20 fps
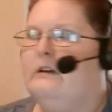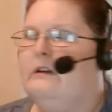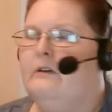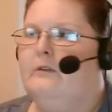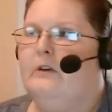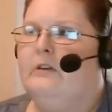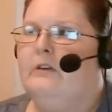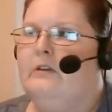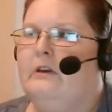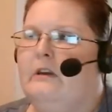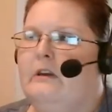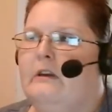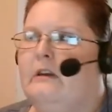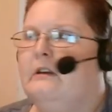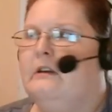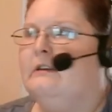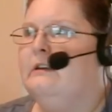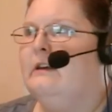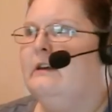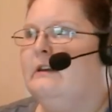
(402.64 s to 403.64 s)
and everything
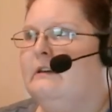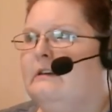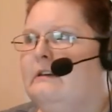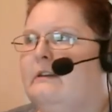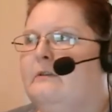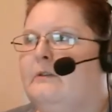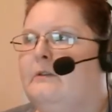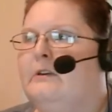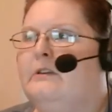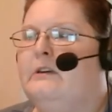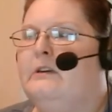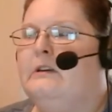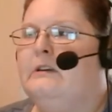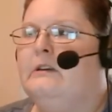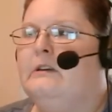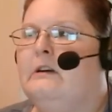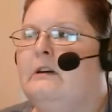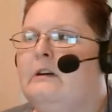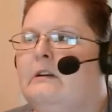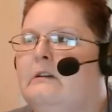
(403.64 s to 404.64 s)
and getting
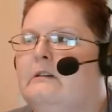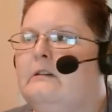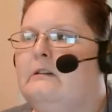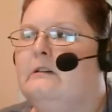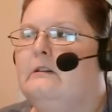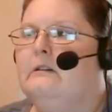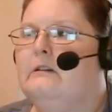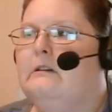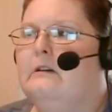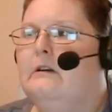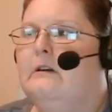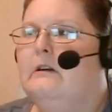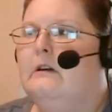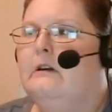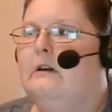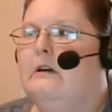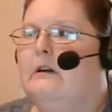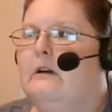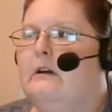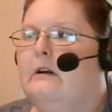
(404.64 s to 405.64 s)
everything done,
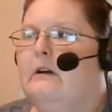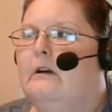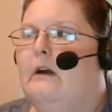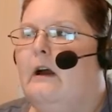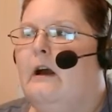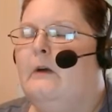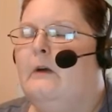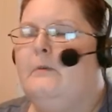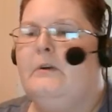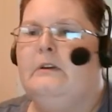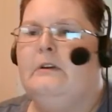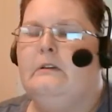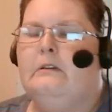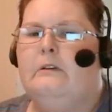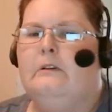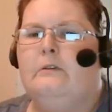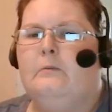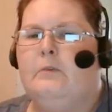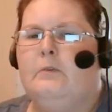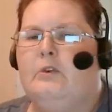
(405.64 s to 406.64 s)
I've been a
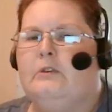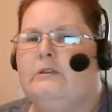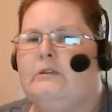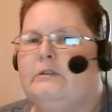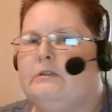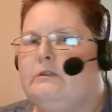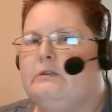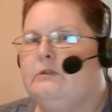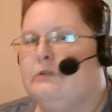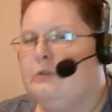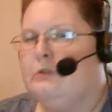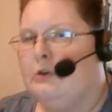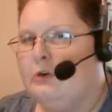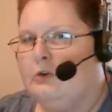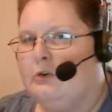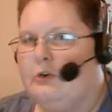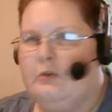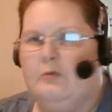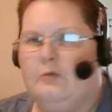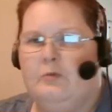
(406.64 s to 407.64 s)
little more
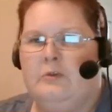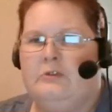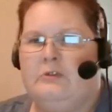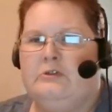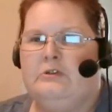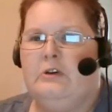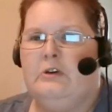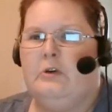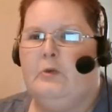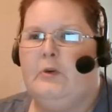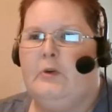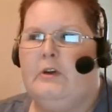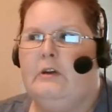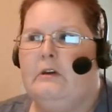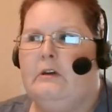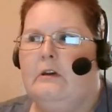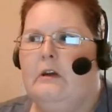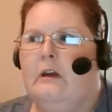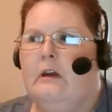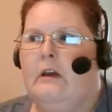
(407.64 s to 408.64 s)
sterner with
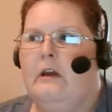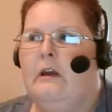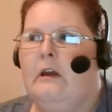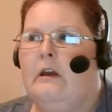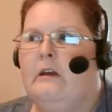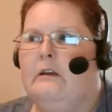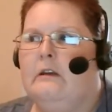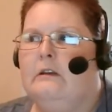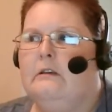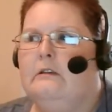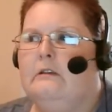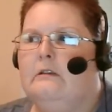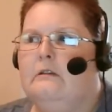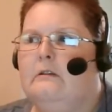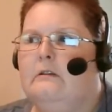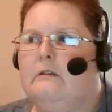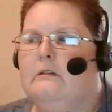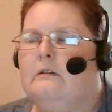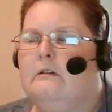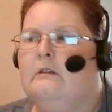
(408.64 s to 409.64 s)
Joey. And,
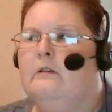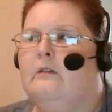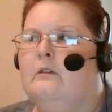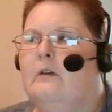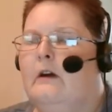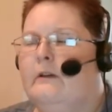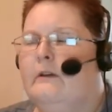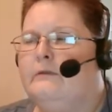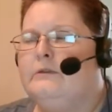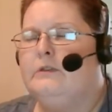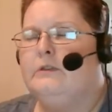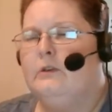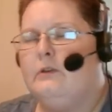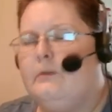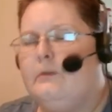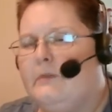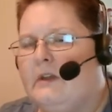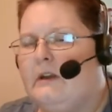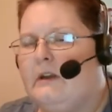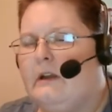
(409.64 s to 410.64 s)
you know, I've
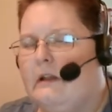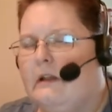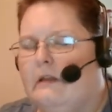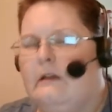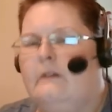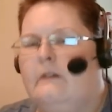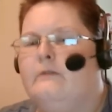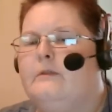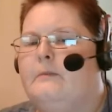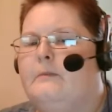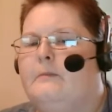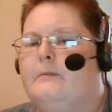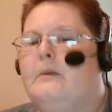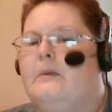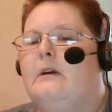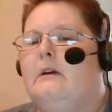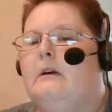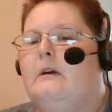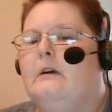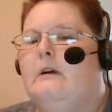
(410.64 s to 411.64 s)
shown him that I love him,
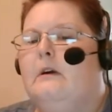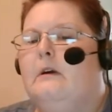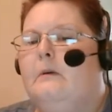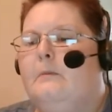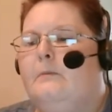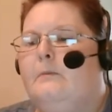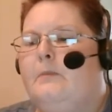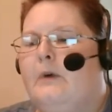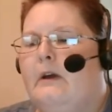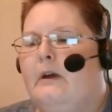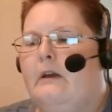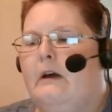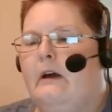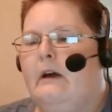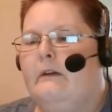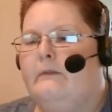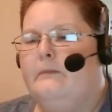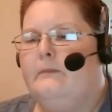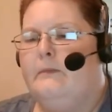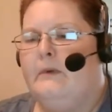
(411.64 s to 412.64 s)
but
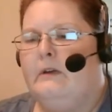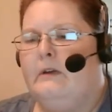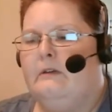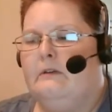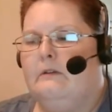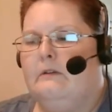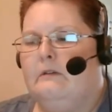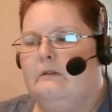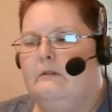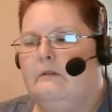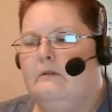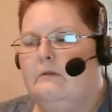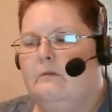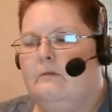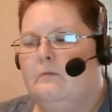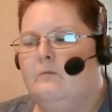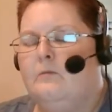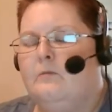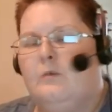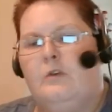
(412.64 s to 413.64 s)
I've been
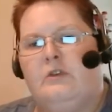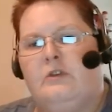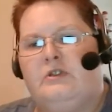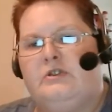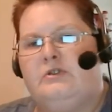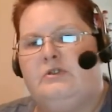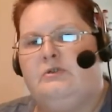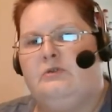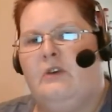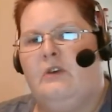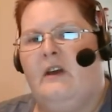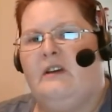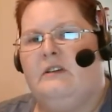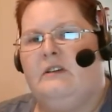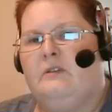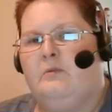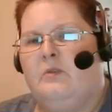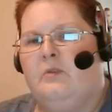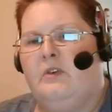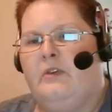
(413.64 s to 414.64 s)
more
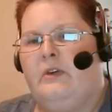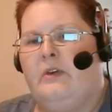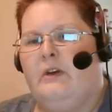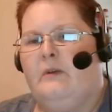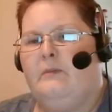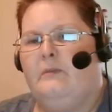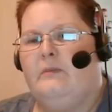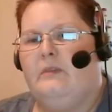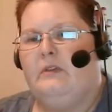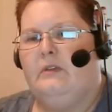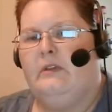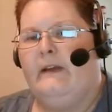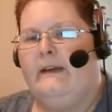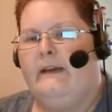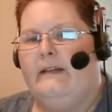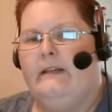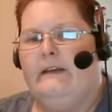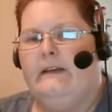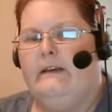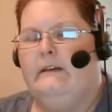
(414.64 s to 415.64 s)
strict with him
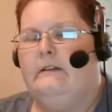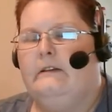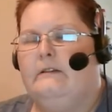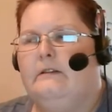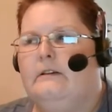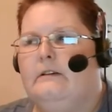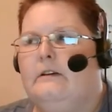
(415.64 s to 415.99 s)
lately.